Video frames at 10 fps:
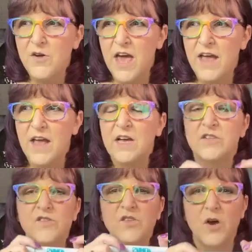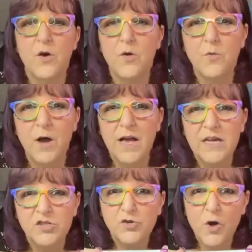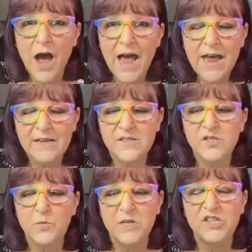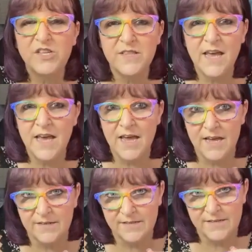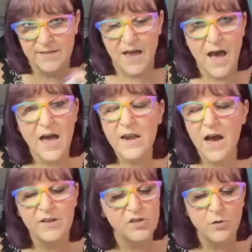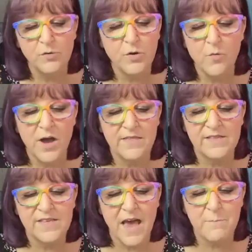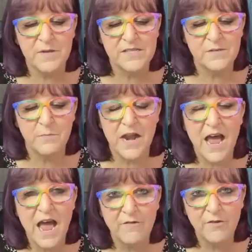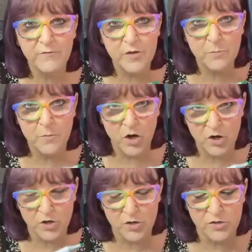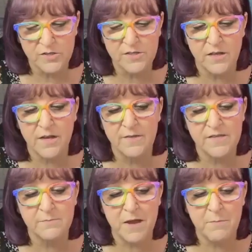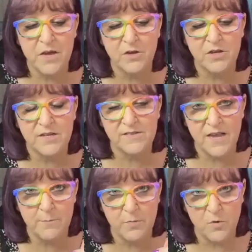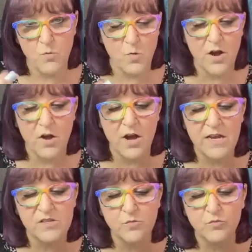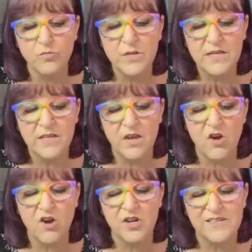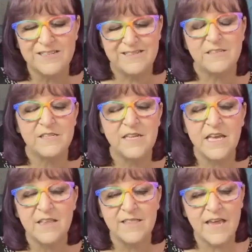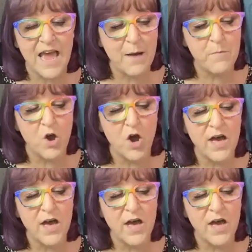Okay, so try switching the ends. I don't know why this happens, but I have a few markers, and this might be a good example, where it's really hard to get the cap